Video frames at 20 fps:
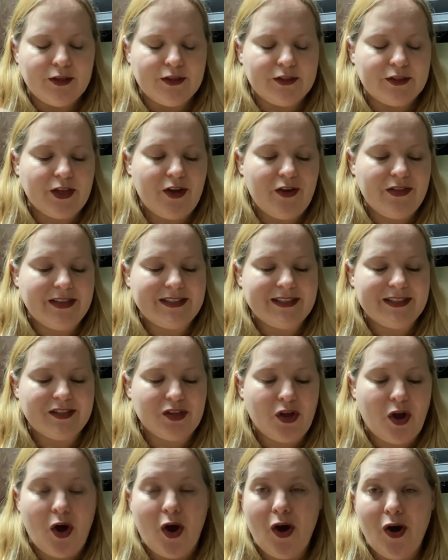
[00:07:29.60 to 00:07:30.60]
So this is
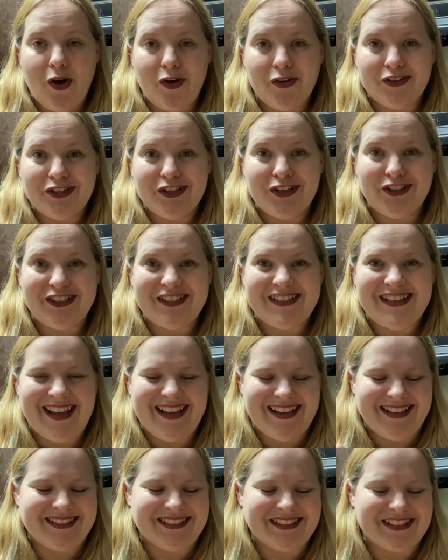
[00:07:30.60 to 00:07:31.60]
all to your
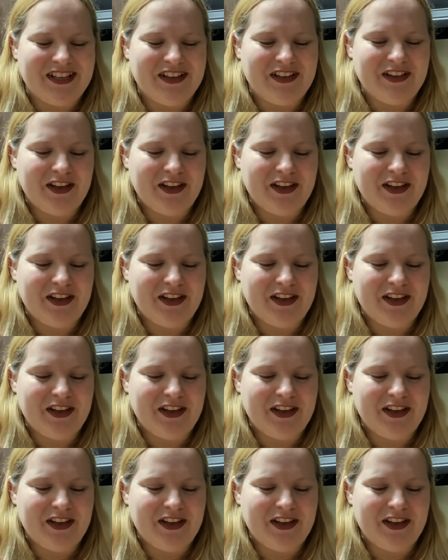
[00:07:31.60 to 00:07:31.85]
taste.